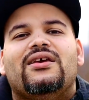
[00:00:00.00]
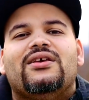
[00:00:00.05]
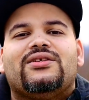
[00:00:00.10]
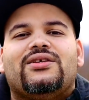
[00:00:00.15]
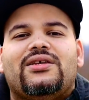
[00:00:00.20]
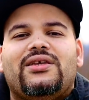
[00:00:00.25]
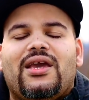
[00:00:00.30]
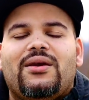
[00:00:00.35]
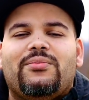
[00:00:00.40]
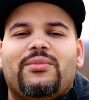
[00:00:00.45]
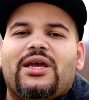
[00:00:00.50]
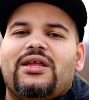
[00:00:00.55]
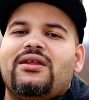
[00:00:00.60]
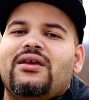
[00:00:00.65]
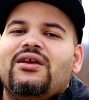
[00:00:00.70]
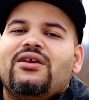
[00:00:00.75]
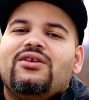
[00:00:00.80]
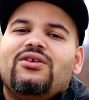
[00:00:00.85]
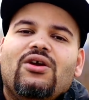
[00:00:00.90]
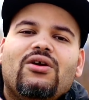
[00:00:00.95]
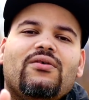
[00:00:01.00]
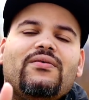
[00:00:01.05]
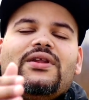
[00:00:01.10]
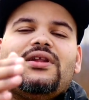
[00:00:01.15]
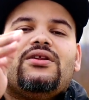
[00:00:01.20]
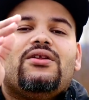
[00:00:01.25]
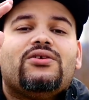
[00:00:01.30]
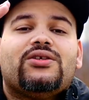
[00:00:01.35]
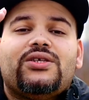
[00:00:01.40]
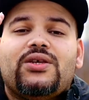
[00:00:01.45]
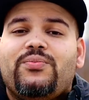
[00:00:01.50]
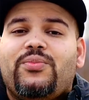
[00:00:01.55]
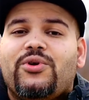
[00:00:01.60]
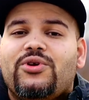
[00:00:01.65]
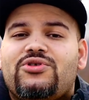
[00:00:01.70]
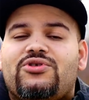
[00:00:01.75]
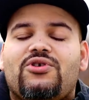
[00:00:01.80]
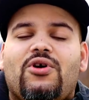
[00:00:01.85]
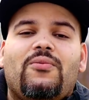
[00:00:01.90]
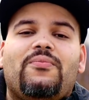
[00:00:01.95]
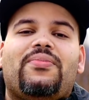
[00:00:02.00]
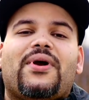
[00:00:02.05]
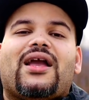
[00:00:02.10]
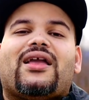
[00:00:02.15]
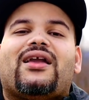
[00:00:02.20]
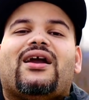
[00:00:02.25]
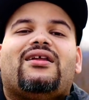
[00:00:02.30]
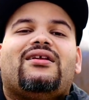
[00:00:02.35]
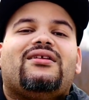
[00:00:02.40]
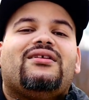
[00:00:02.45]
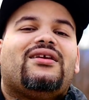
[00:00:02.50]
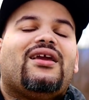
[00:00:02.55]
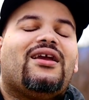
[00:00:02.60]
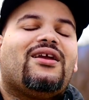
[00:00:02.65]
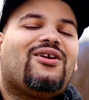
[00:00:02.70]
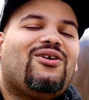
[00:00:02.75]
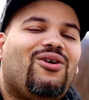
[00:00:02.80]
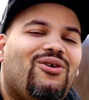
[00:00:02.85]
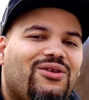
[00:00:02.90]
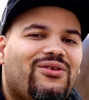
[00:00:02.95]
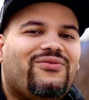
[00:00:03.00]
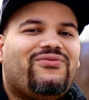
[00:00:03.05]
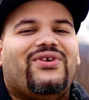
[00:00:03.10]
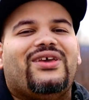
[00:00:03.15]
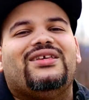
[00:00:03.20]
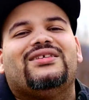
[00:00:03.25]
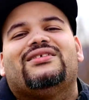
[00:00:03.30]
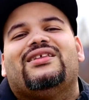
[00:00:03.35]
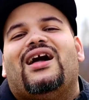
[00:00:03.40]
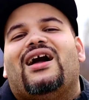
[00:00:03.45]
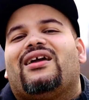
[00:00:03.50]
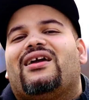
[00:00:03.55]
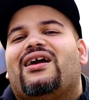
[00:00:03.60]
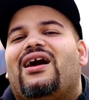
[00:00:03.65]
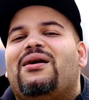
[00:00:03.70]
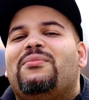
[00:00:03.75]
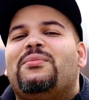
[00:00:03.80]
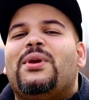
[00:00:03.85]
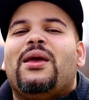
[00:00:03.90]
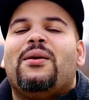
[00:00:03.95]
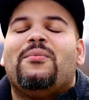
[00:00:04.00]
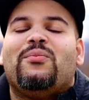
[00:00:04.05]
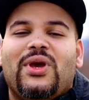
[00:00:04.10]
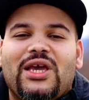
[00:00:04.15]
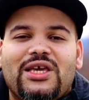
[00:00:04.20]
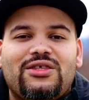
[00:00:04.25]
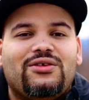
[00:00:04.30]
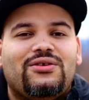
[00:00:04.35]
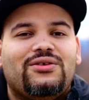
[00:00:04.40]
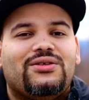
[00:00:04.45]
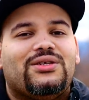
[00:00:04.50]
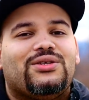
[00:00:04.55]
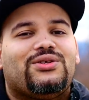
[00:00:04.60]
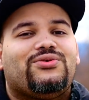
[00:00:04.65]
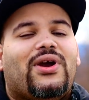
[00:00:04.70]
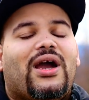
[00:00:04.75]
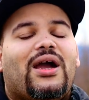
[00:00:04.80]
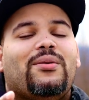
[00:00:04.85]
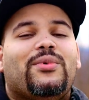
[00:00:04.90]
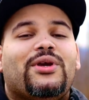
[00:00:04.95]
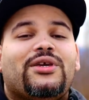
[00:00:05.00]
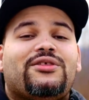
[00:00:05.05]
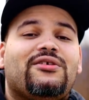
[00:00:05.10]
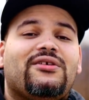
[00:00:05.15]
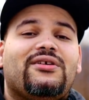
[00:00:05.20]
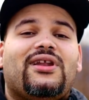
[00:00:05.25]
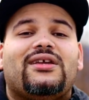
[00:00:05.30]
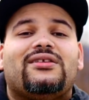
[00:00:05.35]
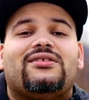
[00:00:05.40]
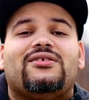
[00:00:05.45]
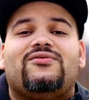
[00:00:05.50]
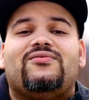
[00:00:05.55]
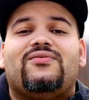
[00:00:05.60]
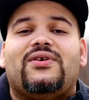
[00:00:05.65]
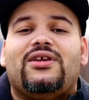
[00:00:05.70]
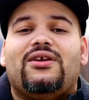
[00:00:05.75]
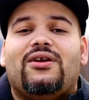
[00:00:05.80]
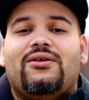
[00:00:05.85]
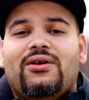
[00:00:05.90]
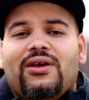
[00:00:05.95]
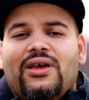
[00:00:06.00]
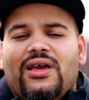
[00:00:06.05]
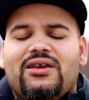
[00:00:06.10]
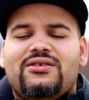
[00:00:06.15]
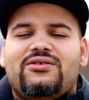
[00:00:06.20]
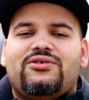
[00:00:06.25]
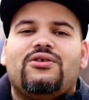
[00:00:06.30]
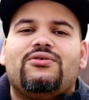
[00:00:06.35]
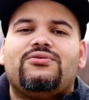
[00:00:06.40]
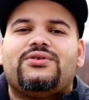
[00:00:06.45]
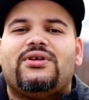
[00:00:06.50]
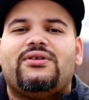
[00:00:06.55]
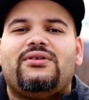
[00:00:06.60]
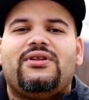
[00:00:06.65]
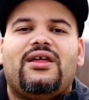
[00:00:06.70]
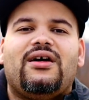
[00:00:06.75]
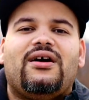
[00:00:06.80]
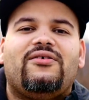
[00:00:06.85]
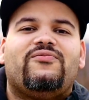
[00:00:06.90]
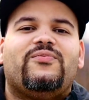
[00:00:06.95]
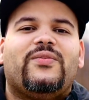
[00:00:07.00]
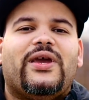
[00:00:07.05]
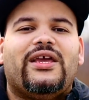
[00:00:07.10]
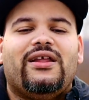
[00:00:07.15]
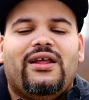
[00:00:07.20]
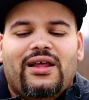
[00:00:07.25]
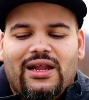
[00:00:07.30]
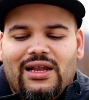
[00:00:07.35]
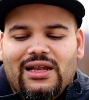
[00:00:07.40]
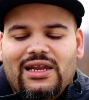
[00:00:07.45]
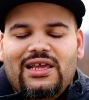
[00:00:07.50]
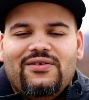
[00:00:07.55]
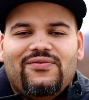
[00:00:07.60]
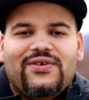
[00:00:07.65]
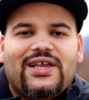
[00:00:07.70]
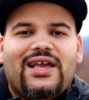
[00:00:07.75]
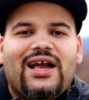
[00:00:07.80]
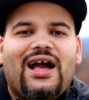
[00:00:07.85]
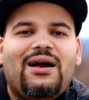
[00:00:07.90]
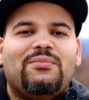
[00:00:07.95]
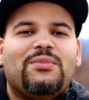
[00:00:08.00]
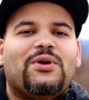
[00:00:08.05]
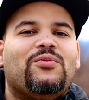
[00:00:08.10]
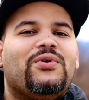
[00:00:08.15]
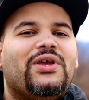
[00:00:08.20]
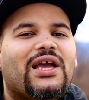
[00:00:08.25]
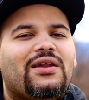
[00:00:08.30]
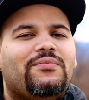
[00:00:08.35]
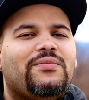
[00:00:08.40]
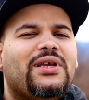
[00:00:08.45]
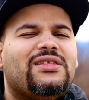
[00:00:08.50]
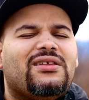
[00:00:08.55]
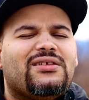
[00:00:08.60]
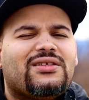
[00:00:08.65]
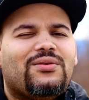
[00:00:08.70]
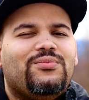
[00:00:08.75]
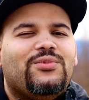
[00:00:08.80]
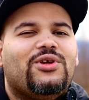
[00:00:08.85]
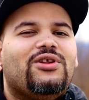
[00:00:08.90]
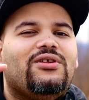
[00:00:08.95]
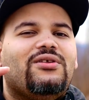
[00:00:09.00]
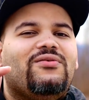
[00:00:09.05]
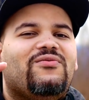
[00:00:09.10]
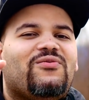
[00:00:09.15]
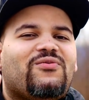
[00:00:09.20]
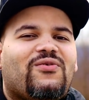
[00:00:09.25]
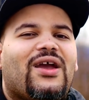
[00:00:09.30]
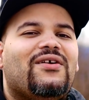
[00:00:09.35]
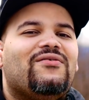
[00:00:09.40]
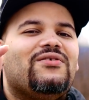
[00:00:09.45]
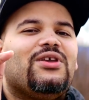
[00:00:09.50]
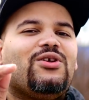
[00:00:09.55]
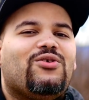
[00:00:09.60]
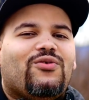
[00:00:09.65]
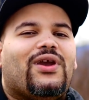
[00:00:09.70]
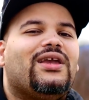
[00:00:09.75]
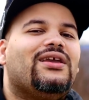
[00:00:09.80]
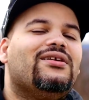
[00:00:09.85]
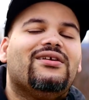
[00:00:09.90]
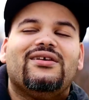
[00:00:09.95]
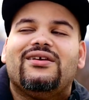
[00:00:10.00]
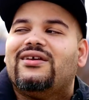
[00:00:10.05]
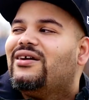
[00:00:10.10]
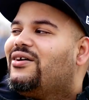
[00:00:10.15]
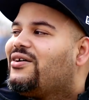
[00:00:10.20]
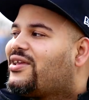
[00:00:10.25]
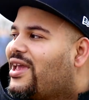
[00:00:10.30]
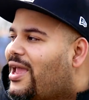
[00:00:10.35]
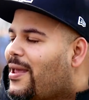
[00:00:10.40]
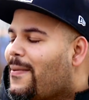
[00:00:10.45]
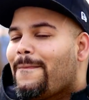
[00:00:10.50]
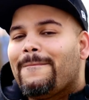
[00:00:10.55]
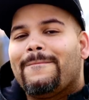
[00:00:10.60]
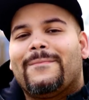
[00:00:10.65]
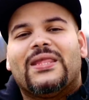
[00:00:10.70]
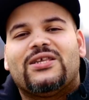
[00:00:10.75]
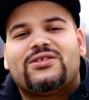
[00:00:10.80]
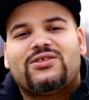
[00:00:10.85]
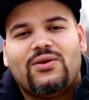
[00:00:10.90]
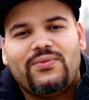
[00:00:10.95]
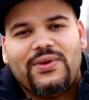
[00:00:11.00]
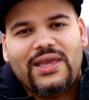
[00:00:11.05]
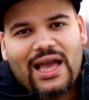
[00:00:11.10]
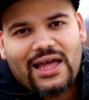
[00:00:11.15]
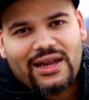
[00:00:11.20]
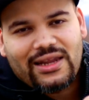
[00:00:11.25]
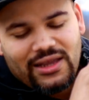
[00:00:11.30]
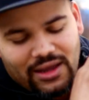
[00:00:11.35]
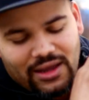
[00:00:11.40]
So yeah, man, you already know. It's your boy Joe back at it again. CodingPhase.com. Make sure you subscribe. Make sure you like this video and show some love, man. Leave a comment. We're gonna make this community very great. Okay, so we out of